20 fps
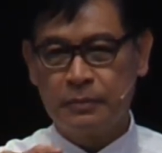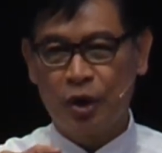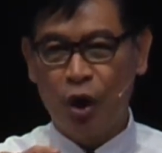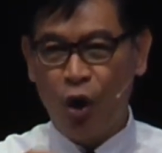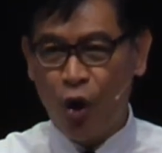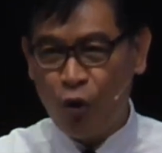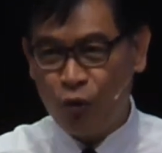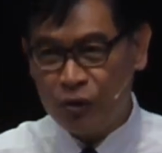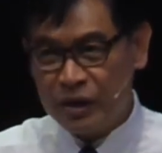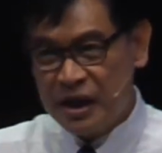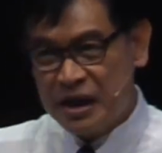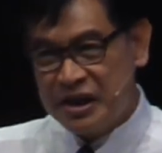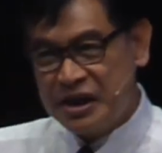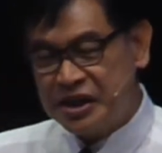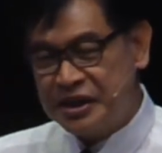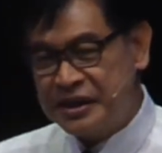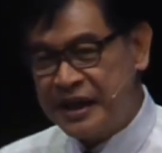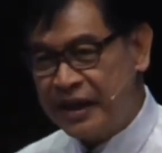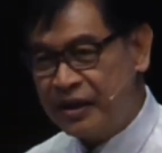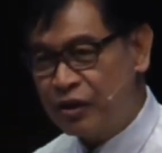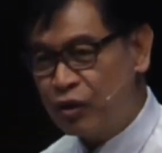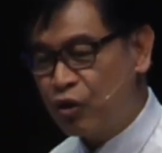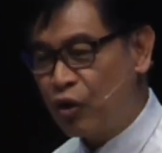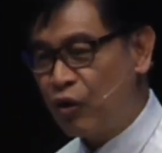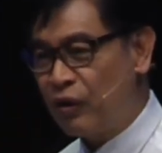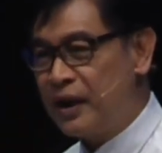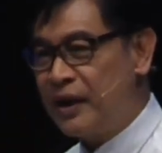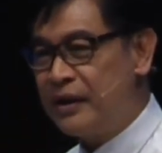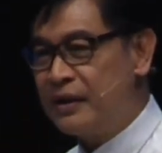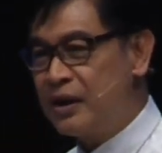Oh, this Daniel
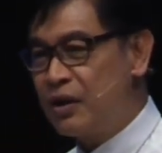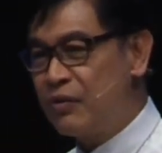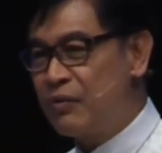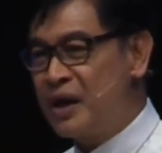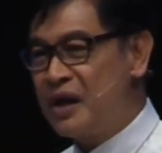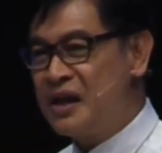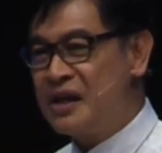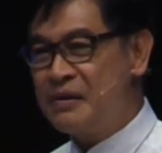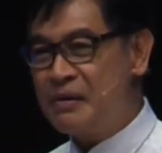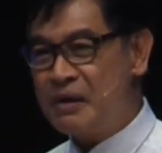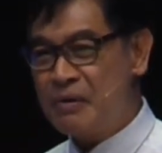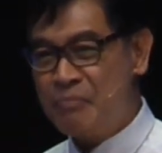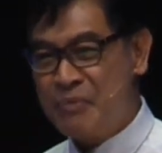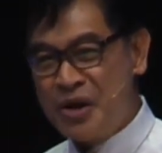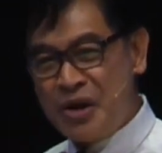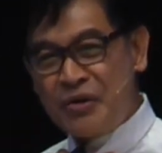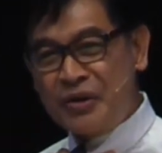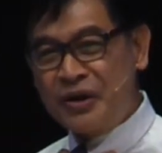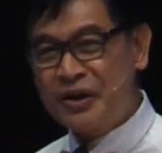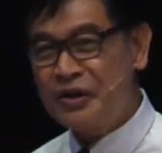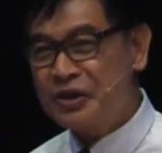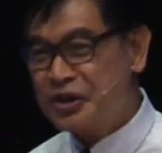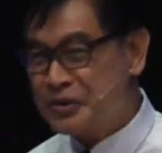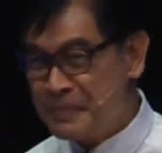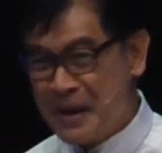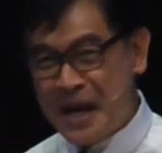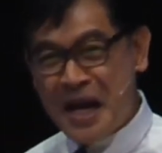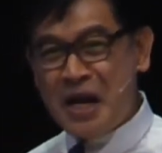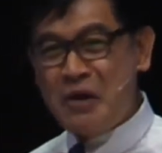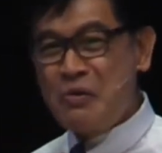Colander rally, miracles,
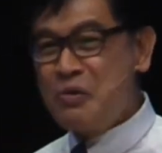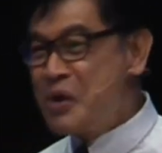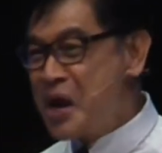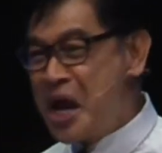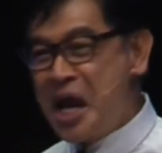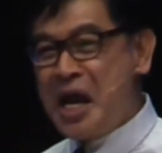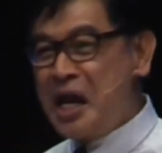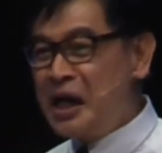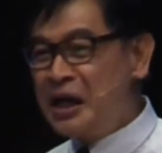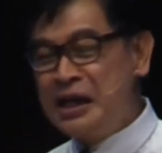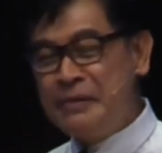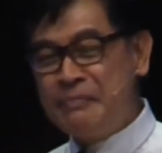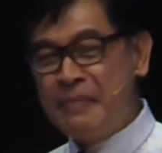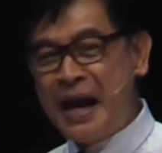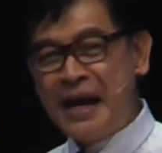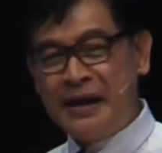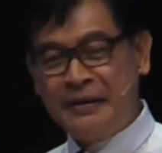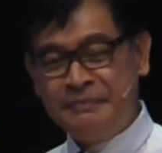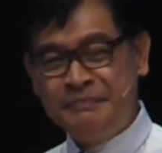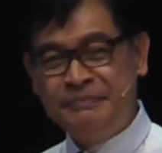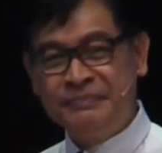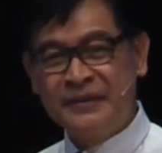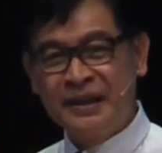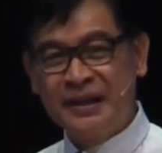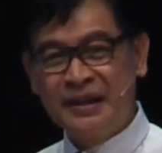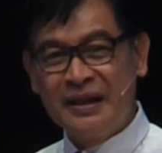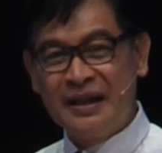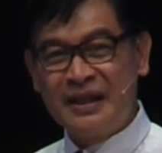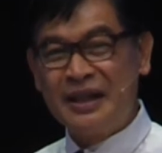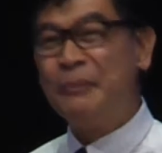man, really, man.
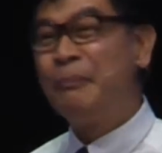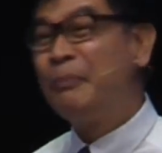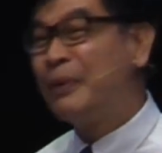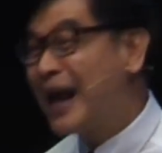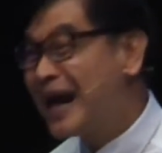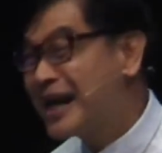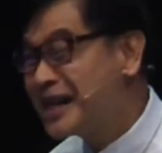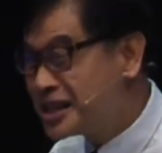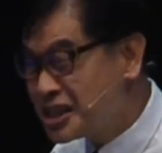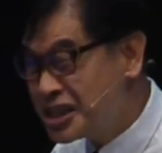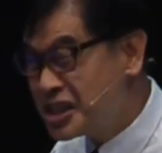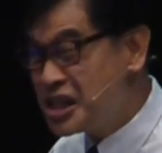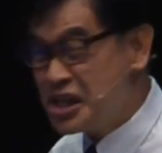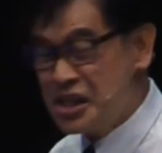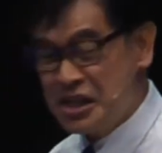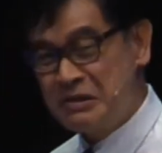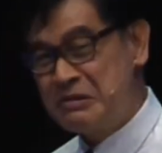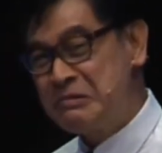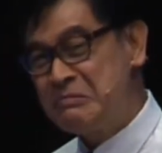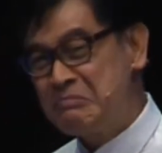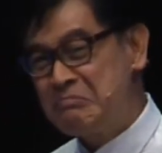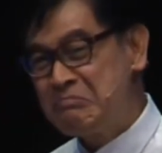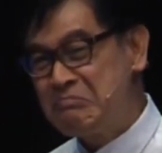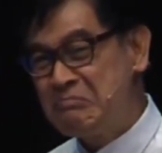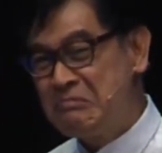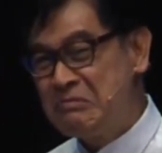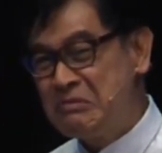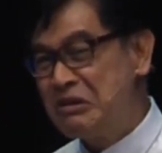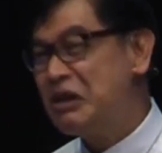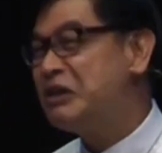The blind see,
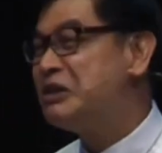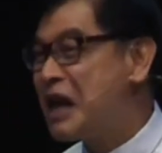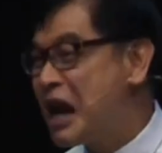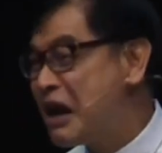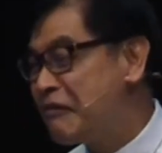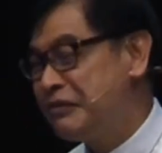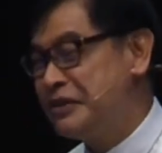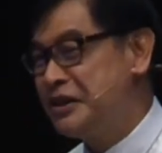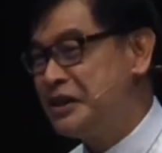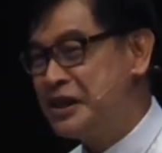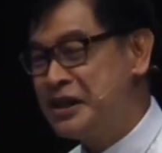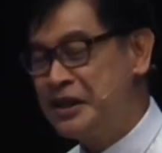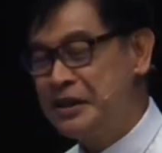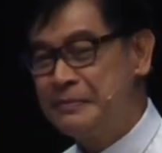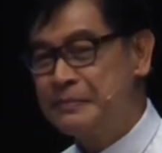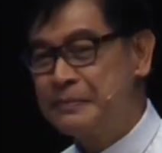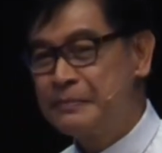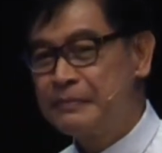the deaf hear.